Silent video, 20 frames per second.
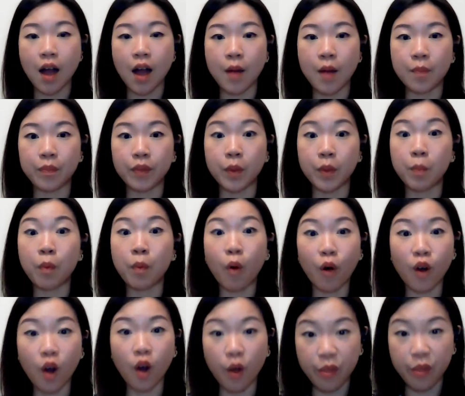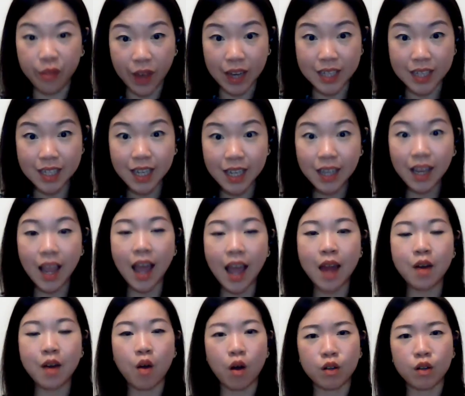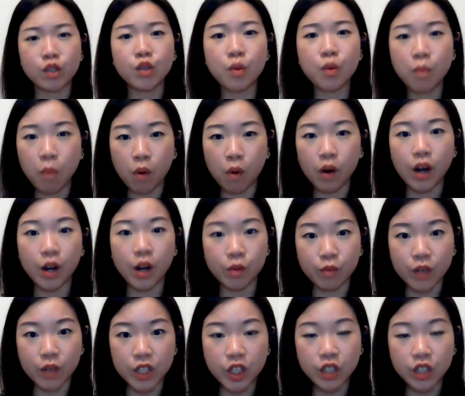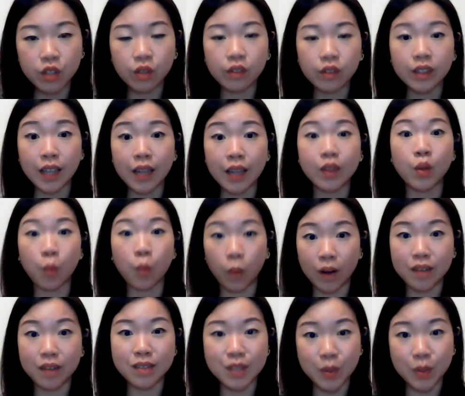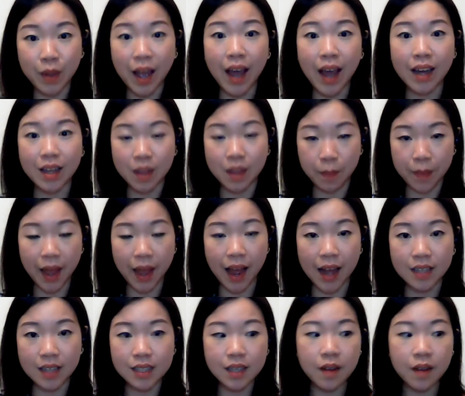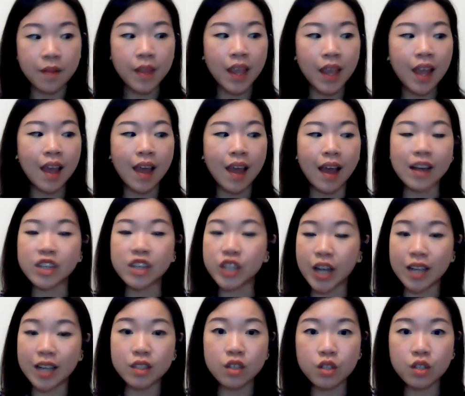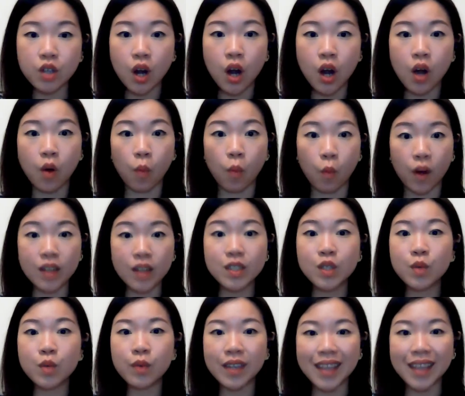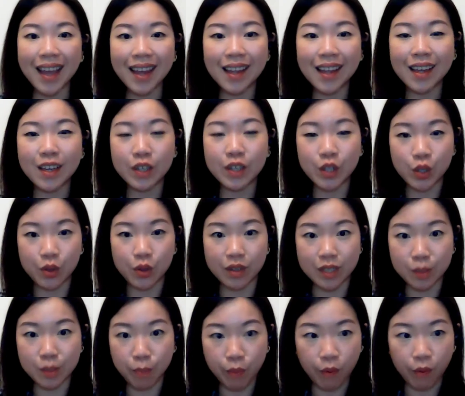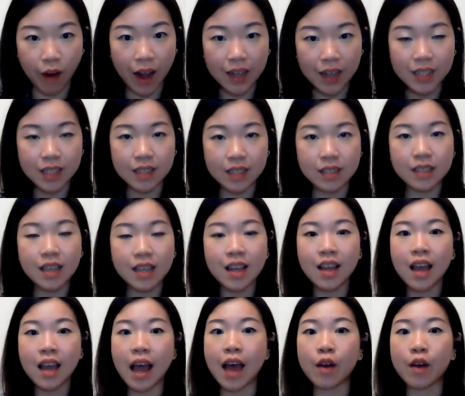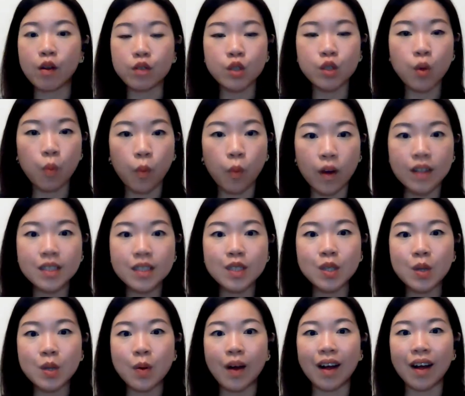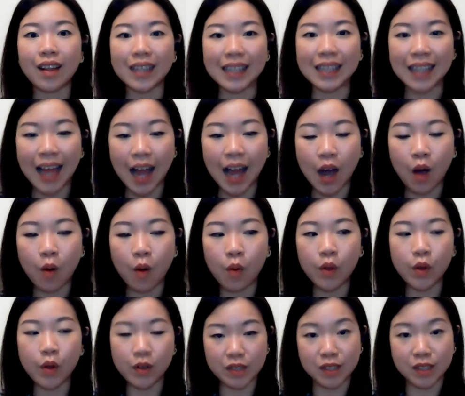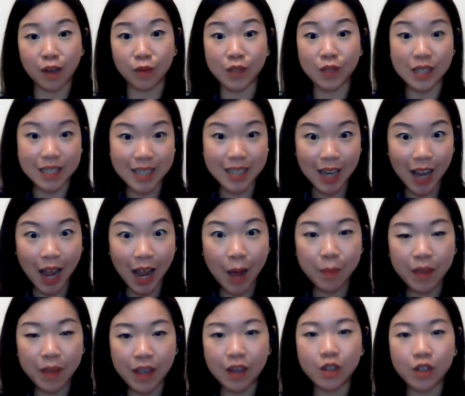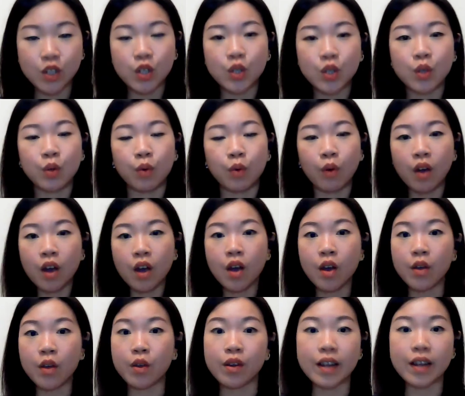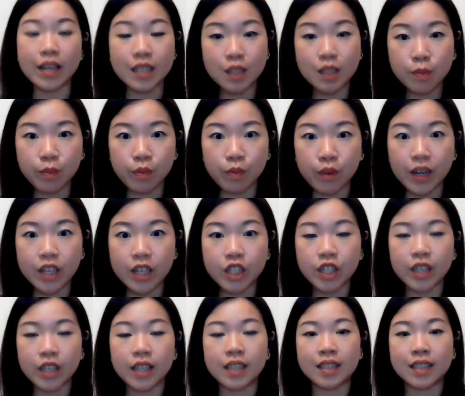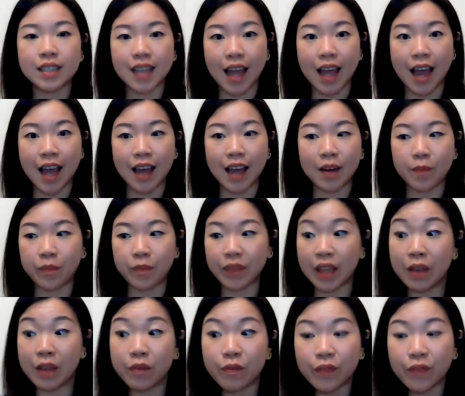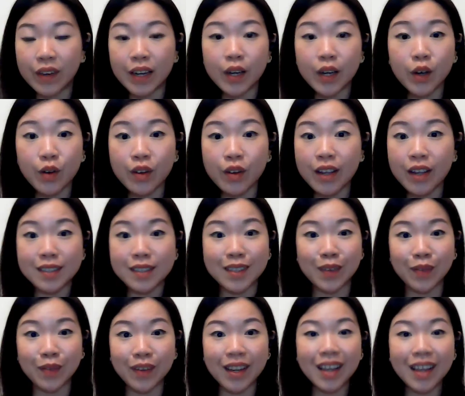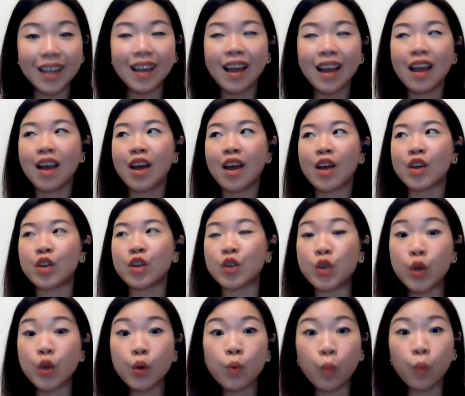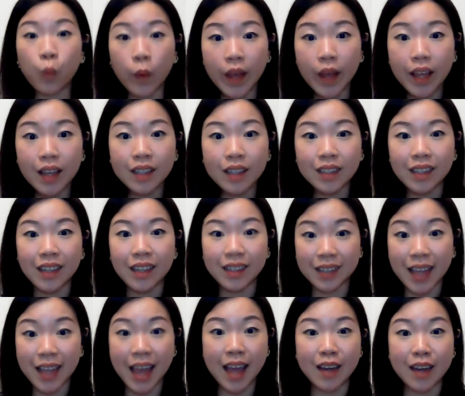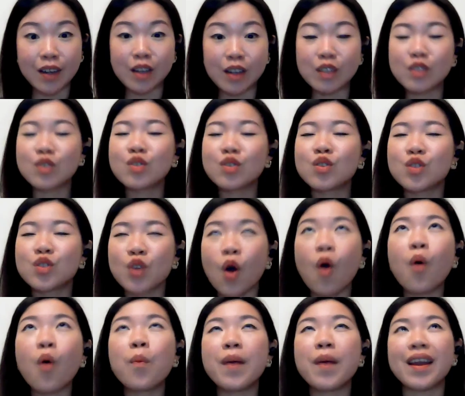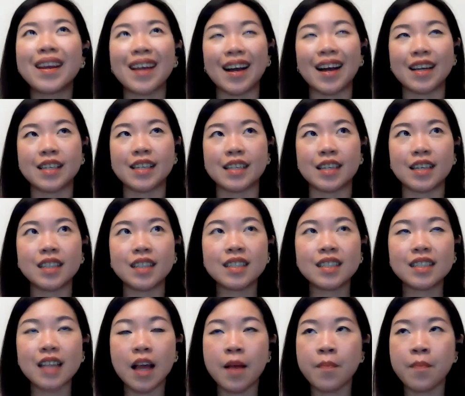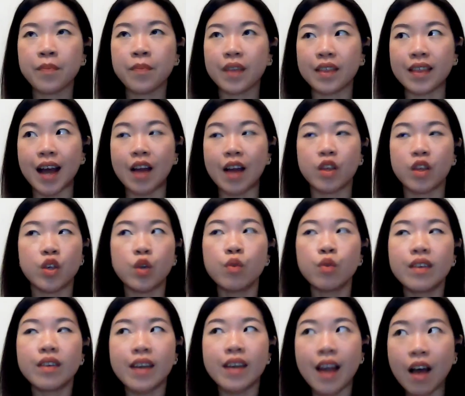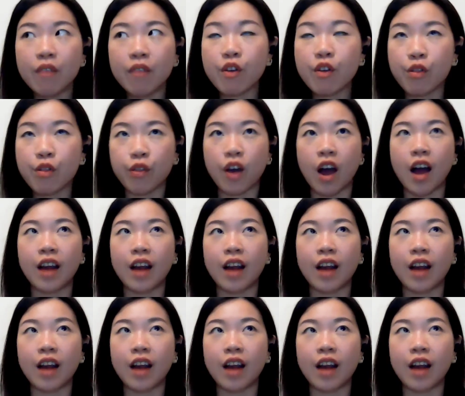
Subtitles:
more authentic, and also more original than the ones you had in the past. And chances are, once you get into this practice, and also once you allow yourself to tap into your inspirations and infinite creativity, you will land so many ideas that you never thought